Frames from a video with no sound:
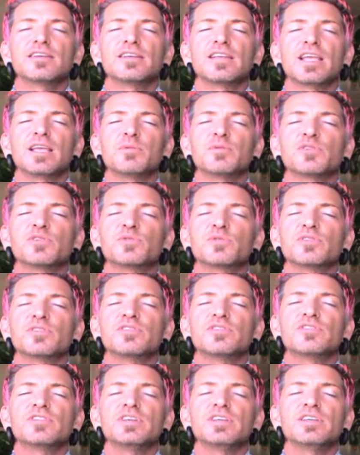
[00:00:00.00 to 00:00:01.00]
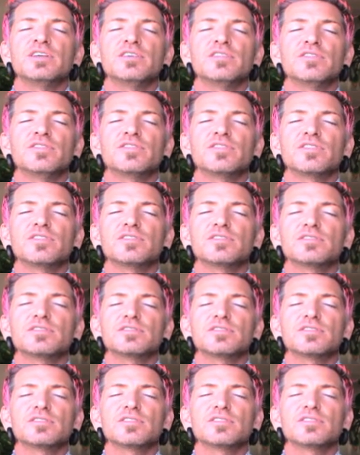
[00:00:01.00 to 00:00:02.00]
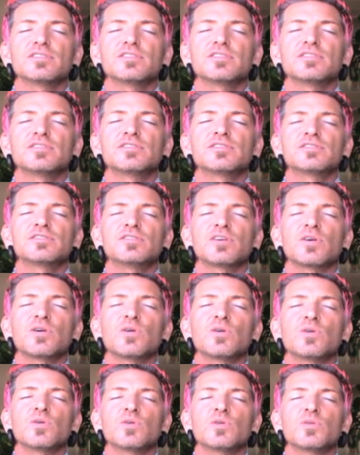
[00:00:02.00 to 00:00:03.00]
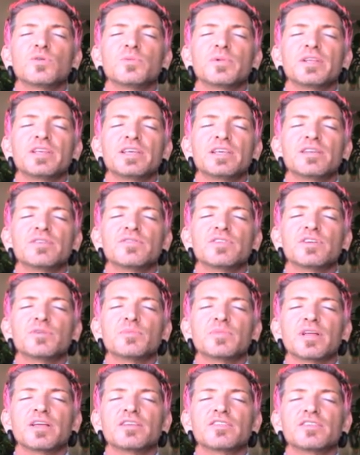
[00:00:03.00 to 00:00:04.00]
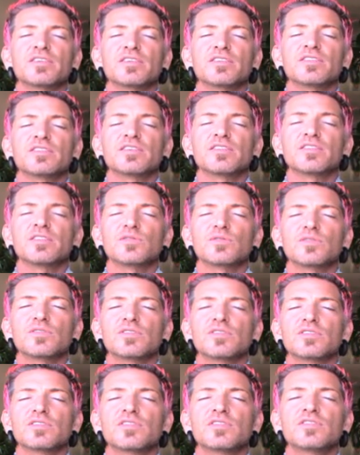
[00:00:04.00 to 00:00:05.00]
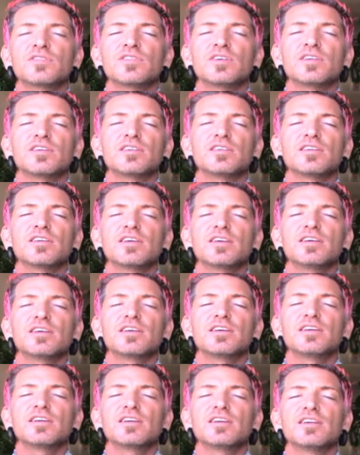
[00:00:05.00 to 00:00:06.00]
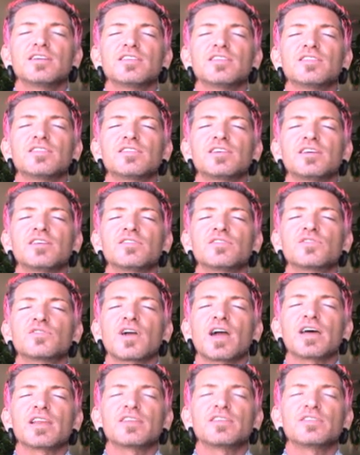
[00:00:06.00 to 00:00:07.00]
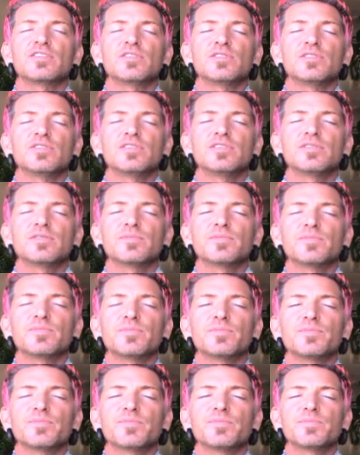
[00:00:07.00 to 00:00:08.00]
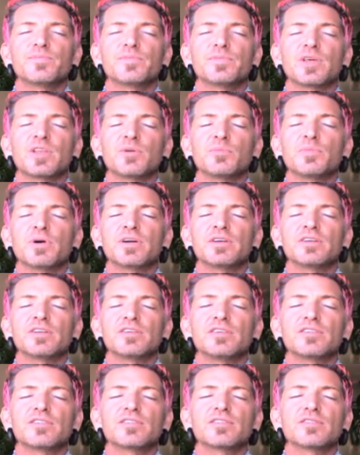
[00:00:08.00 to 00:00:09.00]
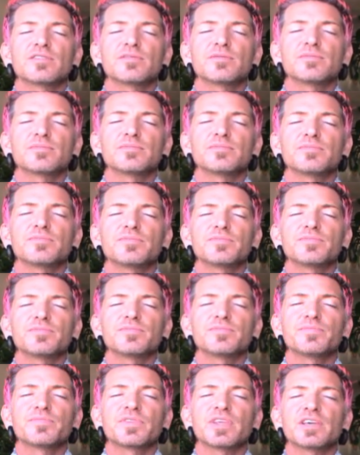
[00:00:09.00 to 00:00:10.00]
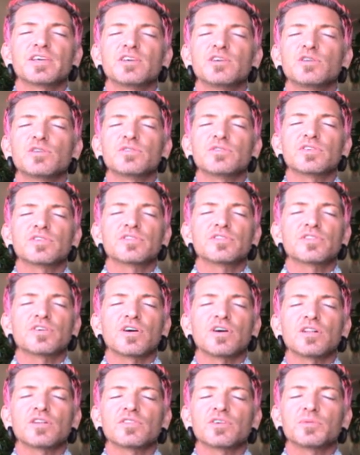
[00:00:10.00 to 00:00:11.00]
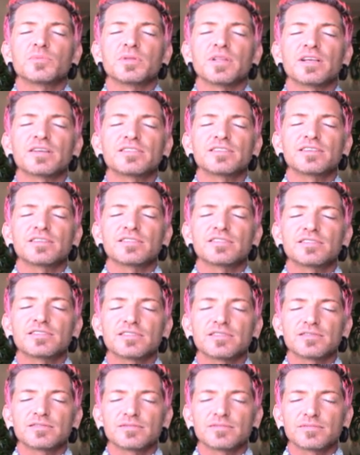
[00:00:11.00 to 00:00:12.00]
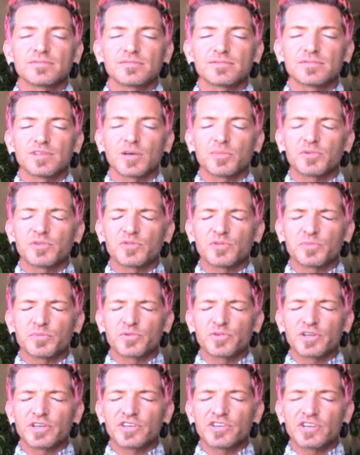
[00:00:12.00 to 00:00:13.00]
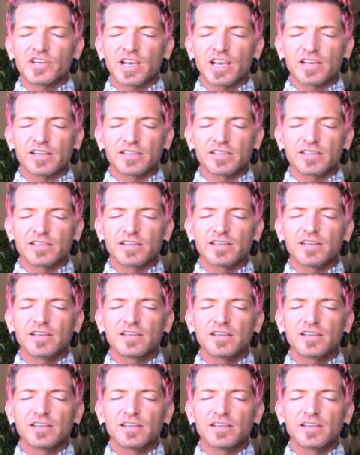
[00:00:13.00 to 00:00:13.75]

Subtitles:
and able to receive so many infinite blessings and sit in the state of gratitude and abundance. Thank you, universe, for all of our blessings. Help us to appreciate,